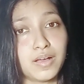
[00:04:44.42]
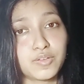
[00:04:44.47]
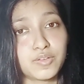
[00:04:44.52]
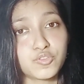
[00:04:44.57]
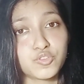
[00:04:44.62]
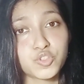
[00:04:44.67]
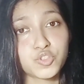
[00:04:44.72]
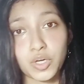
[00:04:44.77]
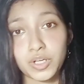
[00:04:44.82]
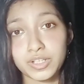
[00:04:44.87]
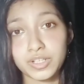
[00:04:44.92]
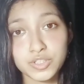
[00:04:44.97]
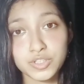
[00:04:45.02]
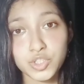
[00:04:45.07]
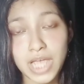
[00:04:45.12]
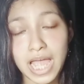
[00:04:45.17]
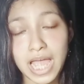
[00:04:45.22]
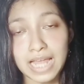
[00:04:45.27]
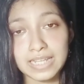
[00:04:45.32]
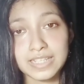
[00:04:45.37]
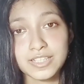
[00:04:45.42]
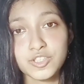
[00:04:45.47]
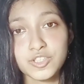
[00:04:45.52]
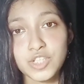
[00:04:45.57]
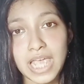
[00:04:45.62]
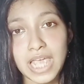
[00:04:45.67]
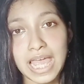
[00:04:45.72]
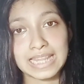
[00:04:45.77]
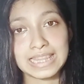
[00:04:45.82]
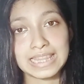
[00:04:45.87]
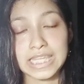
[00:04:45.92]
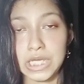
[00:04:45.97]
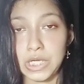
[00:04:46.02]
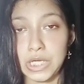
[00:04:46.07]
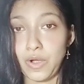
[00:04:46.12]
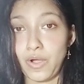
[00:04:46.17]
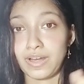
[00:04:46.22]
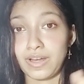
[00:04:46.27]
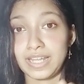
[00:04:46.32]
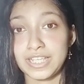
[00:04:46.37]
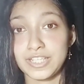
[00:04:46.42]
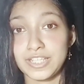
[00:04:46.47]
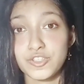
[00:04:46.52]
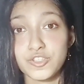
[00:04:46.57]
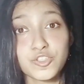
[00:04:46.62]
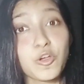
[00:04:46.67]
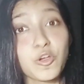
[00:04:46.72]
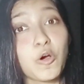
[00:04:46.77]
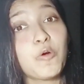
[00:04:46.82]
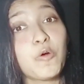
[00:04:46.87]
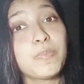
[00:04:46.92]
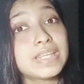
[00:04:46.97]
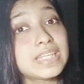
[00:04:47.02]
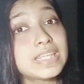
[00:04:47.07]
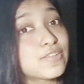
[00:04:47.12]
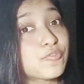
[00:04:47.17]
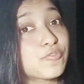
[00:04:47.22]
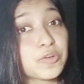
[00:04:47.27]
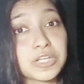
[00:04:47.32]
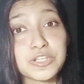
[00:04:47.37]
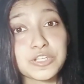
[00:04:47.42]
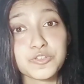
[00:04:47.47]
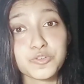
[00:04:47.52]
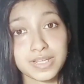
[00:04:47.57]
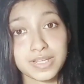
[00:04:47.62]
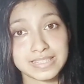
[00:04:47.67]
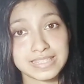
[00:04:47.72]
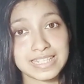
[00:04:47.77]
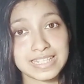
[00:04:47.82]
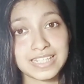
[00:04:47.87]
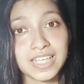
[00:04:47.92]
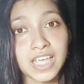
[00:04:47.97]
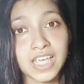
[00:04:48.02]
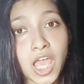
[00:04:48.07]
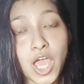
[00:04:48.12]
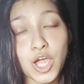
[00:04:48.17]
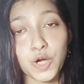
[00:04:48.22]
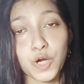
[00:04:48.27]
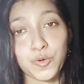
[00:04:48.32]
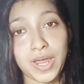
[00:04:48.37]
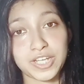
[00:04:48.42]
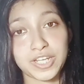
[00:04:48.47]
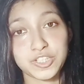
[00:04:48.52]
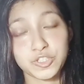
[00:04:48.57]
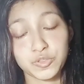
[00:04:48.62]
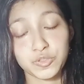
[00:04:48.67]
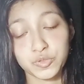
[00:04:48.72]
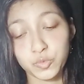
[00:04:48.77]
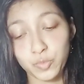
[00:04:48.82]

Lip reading: journal challenge, and there are so many different interesting gratitude